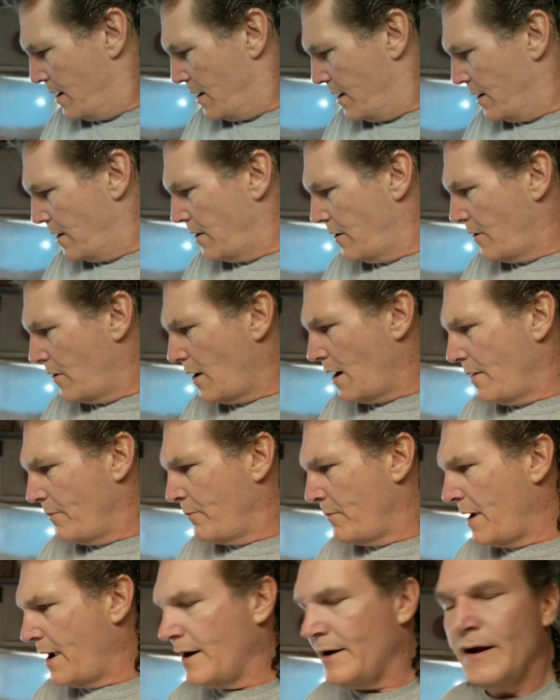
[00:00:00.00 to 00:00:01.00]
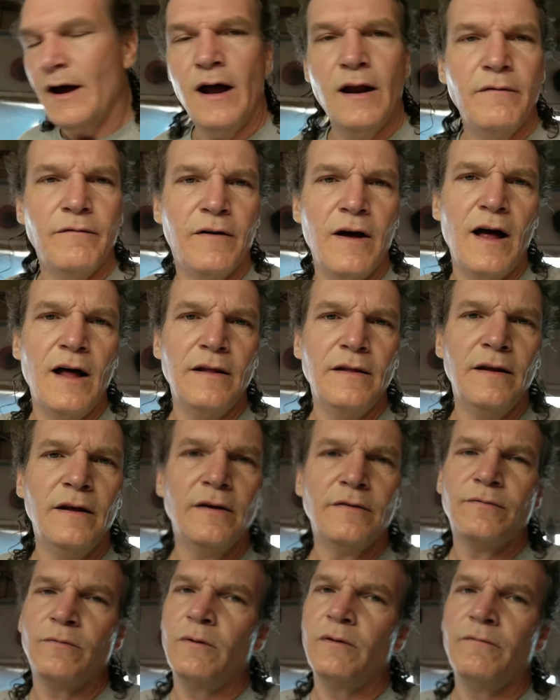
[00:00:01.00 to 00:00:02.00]
you know, I may not have gotten
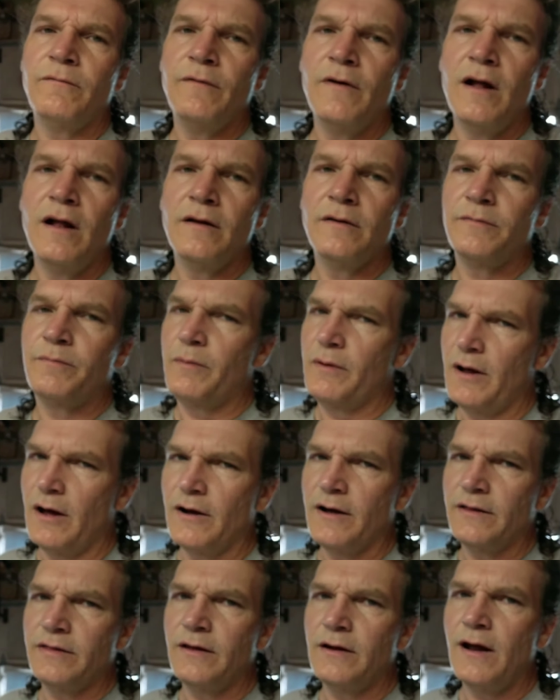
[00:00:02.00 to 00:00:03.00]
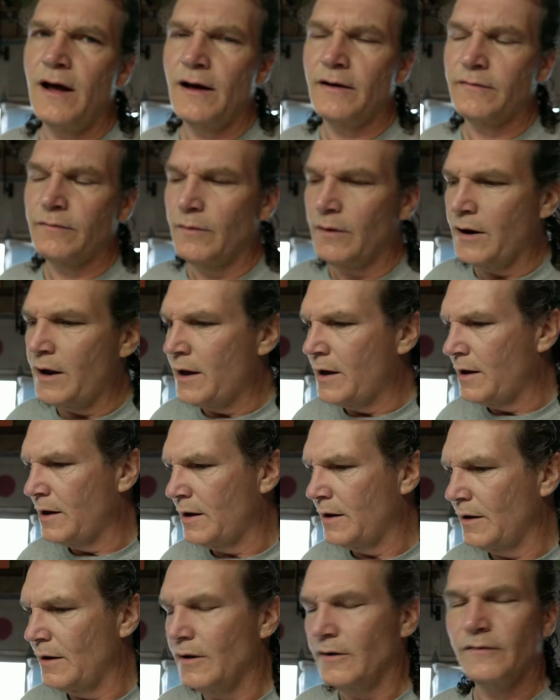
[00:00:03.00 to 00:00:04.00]
this one, fellas, but I'll get the next one.
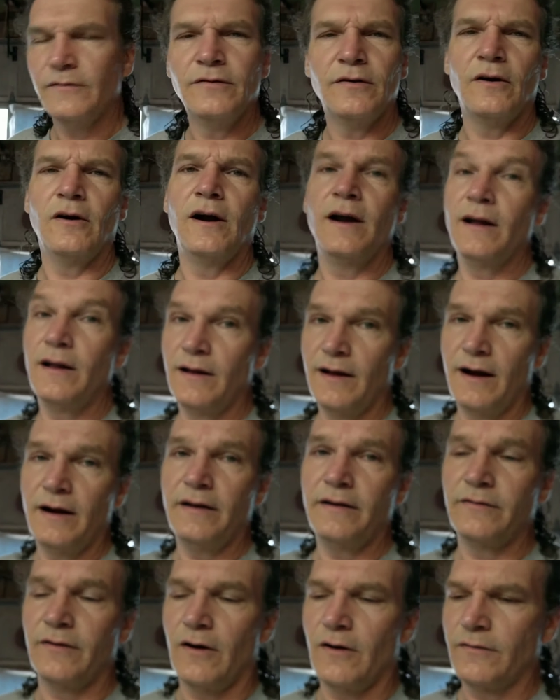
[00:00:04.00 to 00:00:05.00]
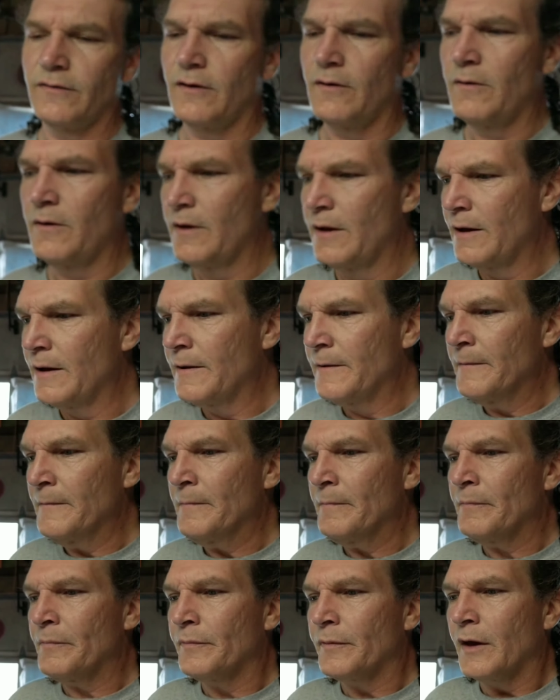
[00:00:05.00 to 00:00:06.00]
Oh, sorry, ladies also.
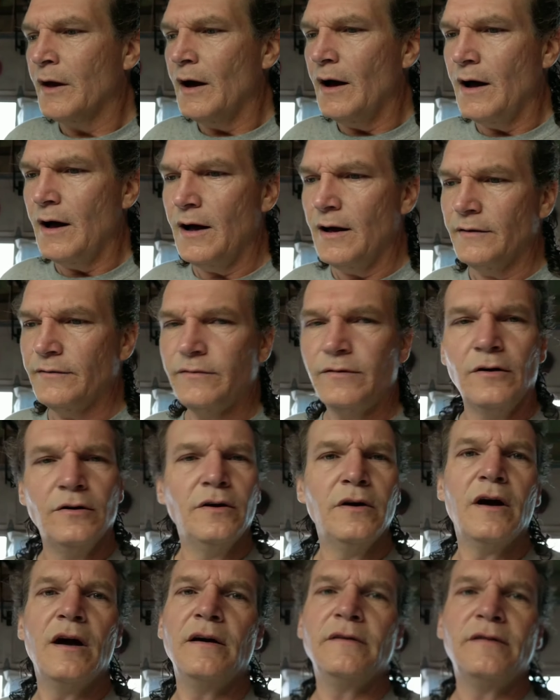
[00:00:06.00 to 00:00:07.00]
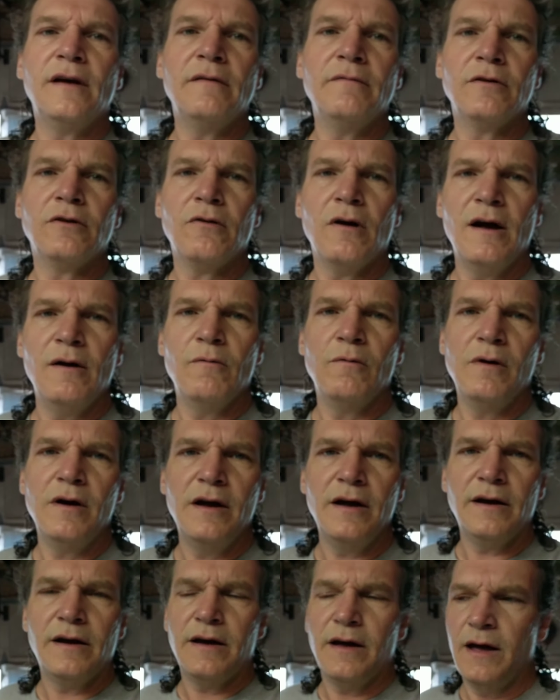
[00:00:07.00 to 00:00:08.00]
Uh, so you guys have a great
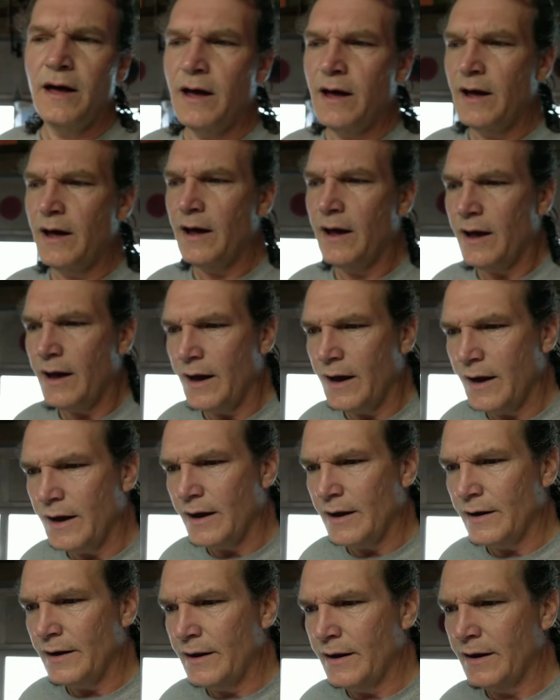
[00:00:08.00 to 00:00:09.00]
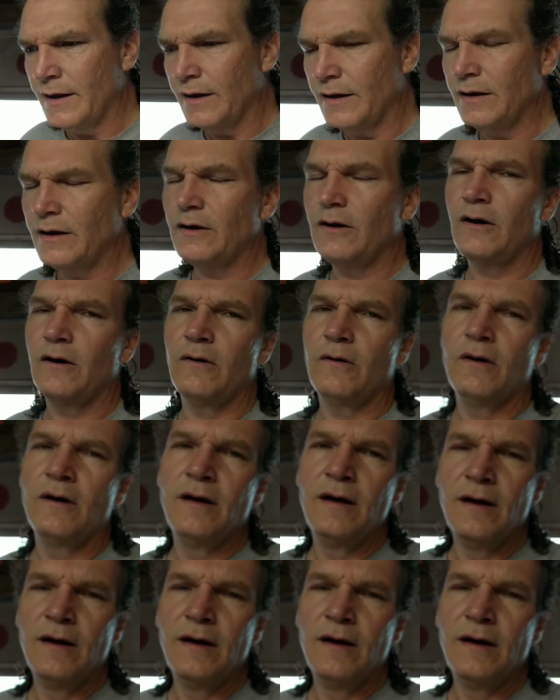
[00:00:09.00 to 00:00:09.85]
week, and, you know,